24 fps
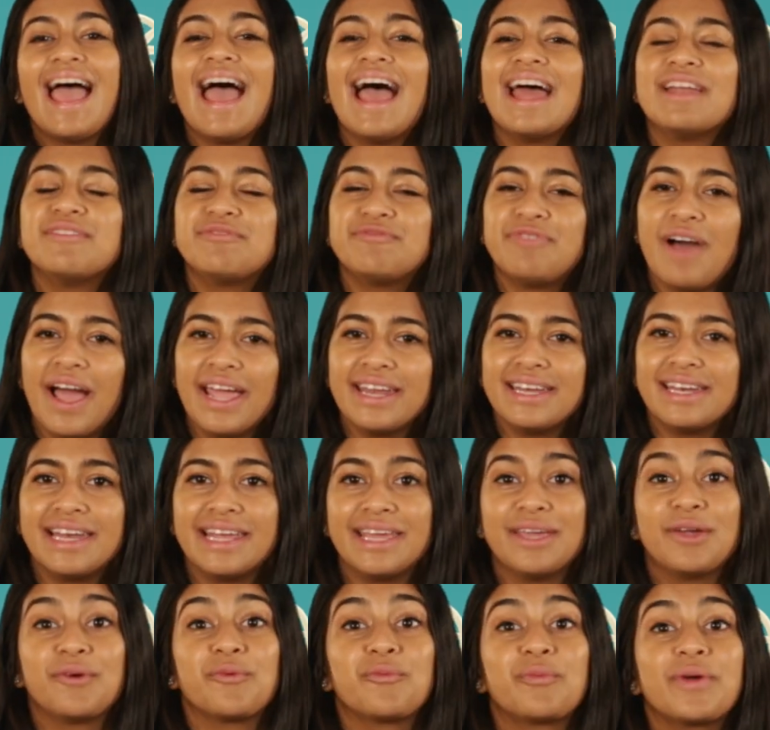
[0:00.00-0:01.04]
And
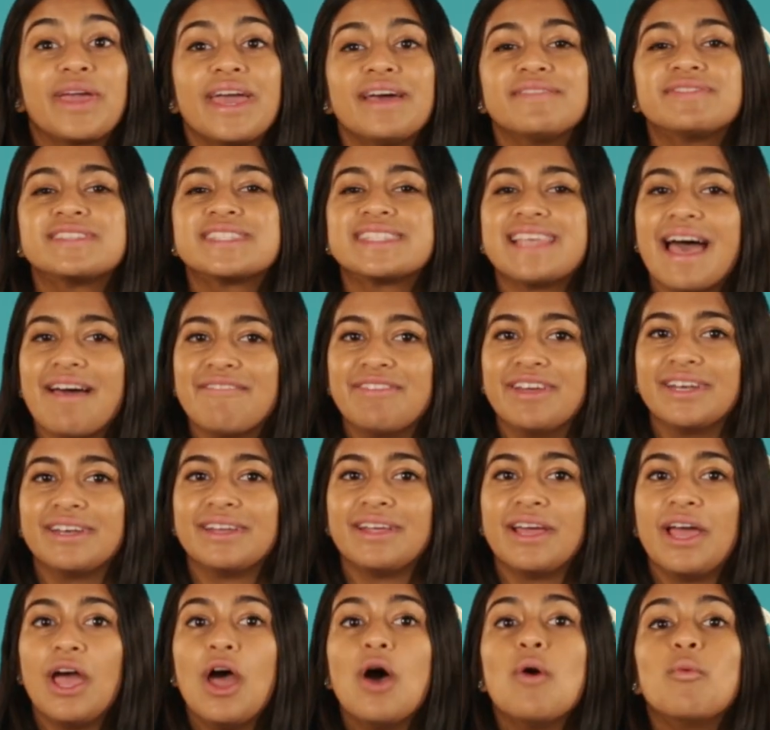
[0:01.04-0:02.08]
finally, we have 7,
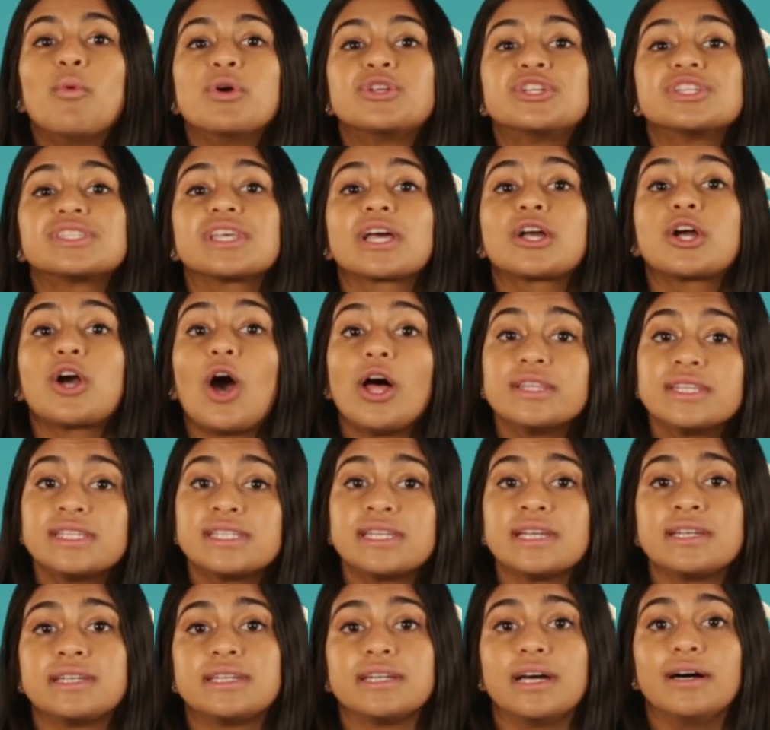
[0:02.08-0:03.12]
which is a
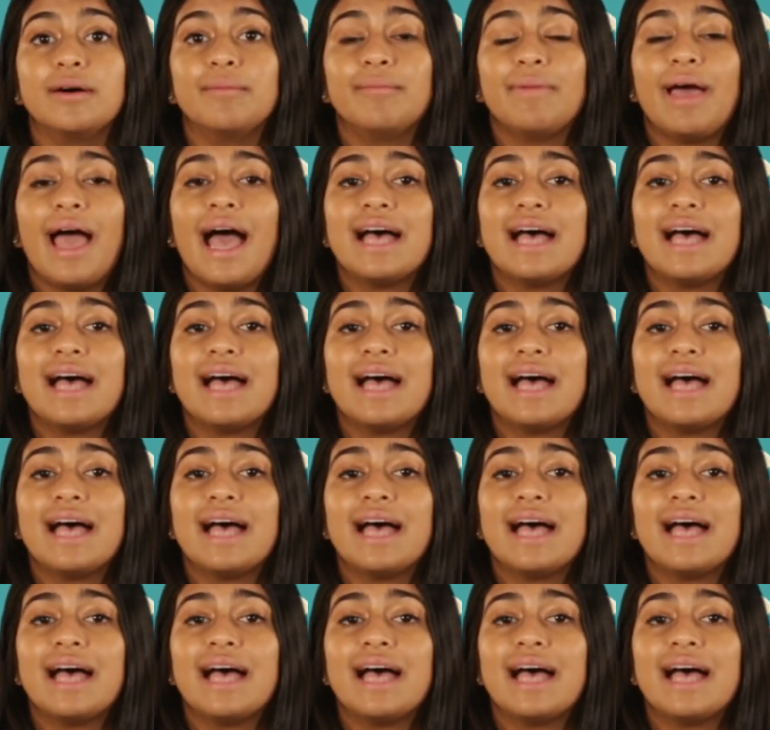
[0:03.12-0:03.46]
constant term